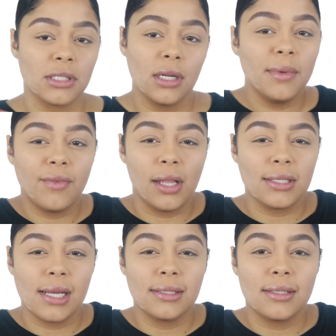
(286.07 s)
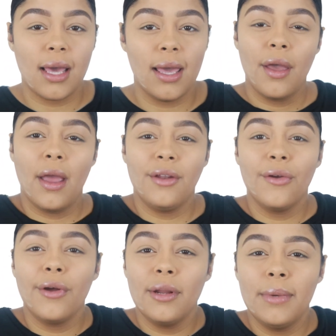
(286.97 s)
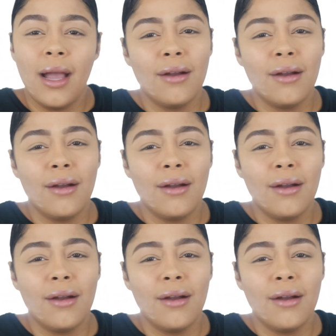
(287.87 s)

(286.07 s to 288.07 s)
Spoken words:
It's gonna be Valentine's Day, and you're gonna be,